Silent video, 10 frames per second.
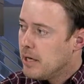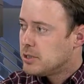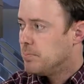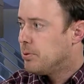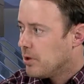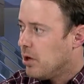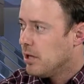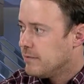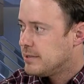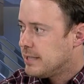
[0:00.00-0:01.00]
to put all
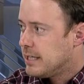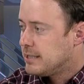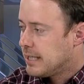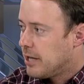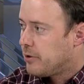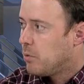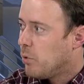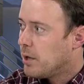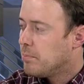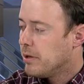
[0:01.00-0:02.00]
of this data together in
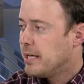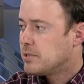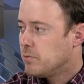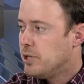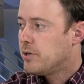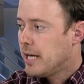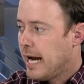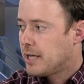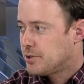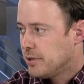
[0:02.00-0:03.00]
one place where you can
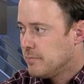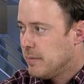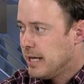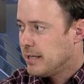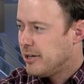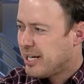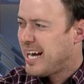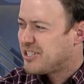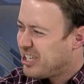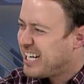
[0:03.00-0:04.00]
actually make you can actually